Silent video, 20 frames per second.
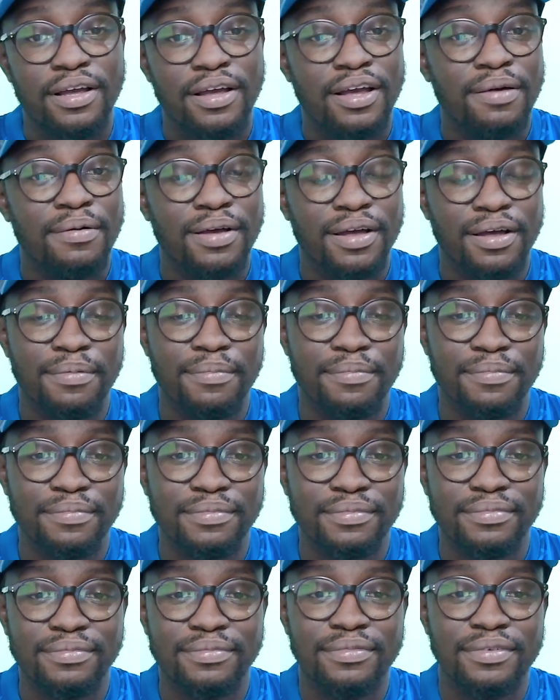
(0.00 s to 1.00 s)

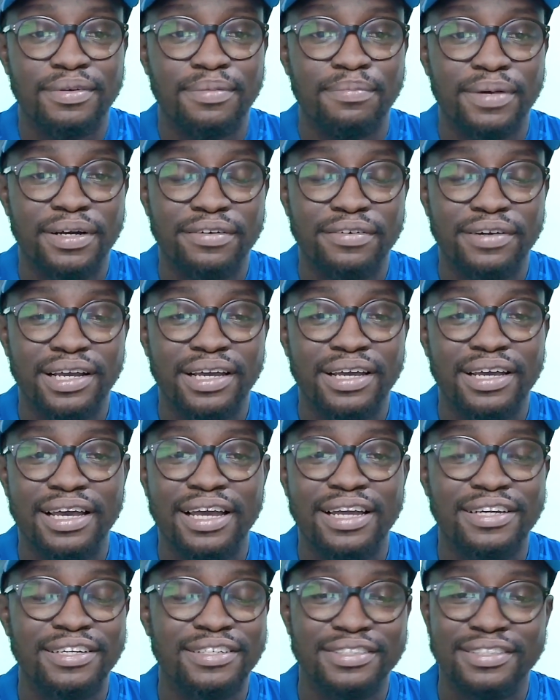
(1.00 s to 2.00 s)
Mudryk.
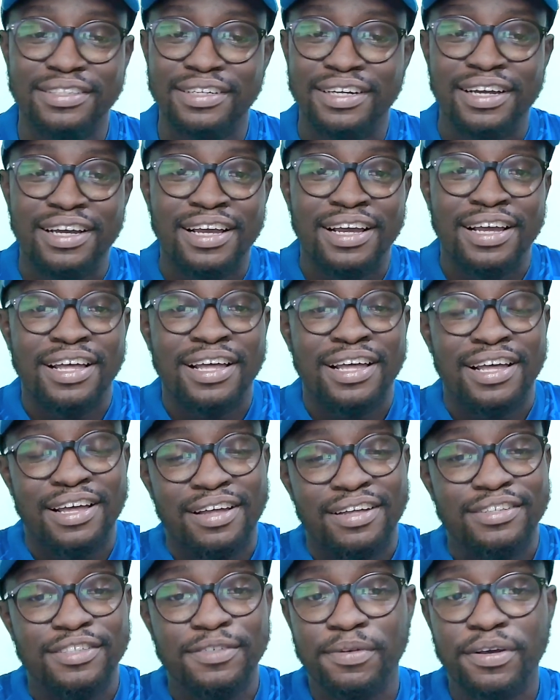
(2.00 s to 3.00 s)
And
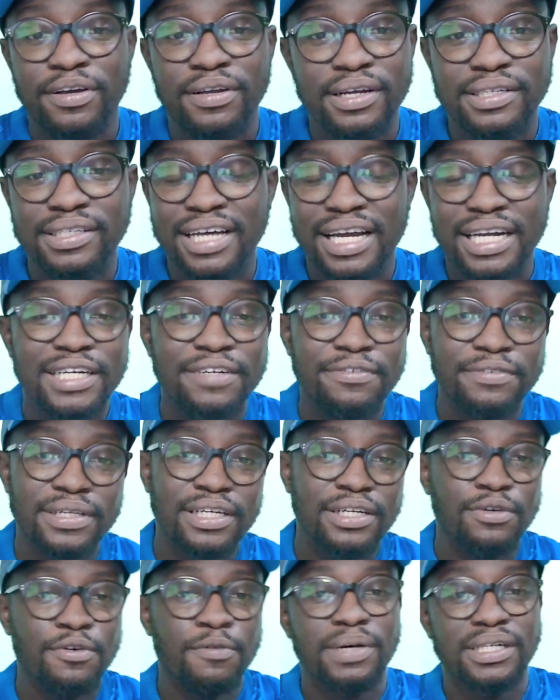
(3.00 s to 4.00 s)
to be honest, I didn't
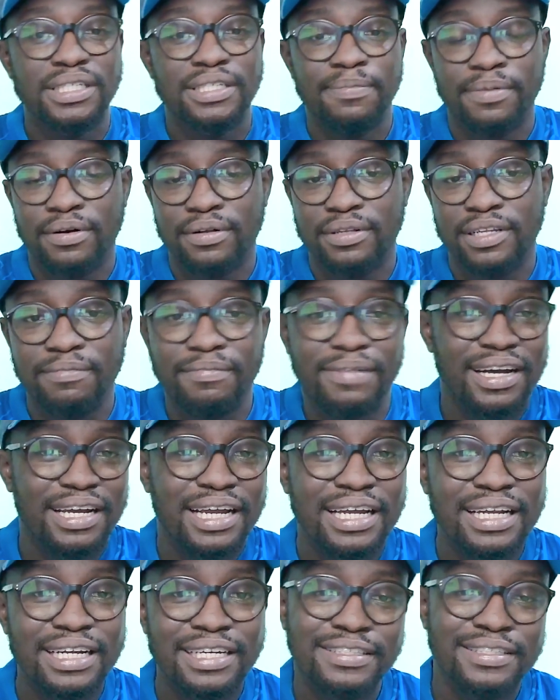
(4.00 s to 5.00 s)
really know much about him. I'd
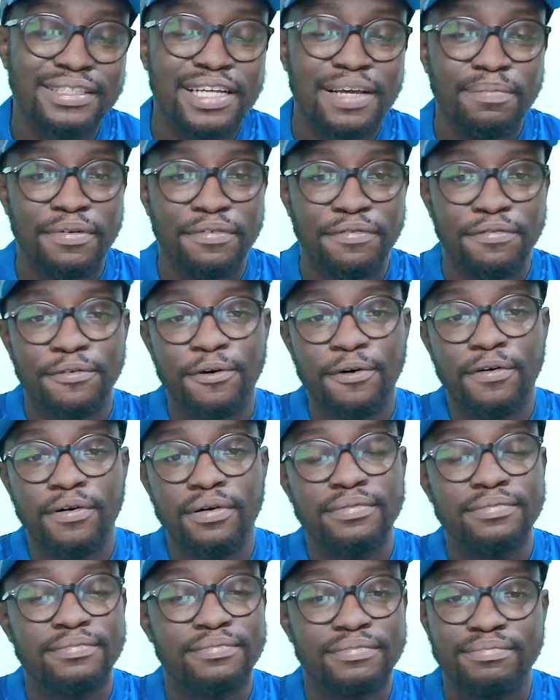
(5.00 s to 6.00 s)
heard his name
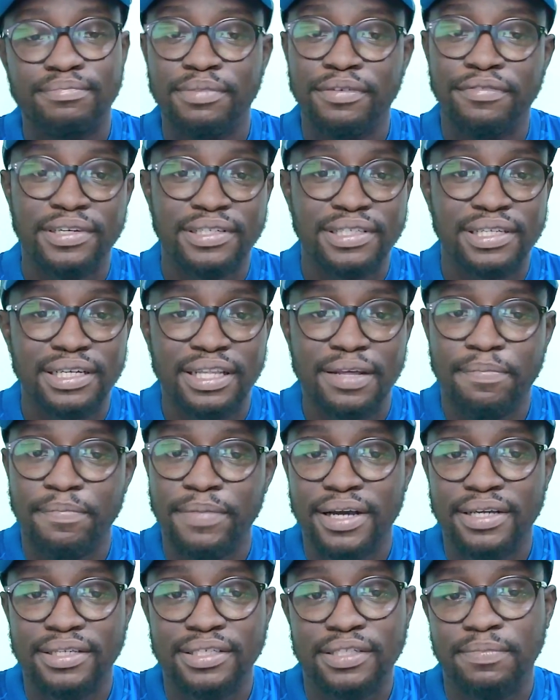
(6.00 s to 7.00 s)
previously in the
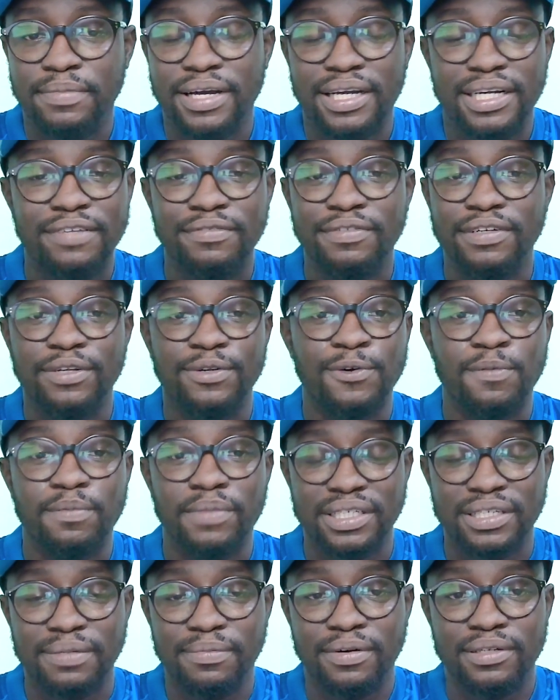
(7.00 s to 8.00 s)
past, but I didn't really know
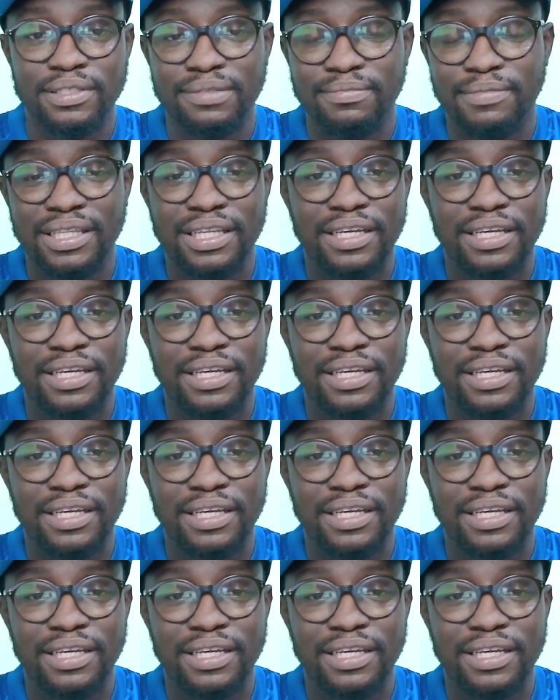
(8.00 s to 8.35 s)
much about him.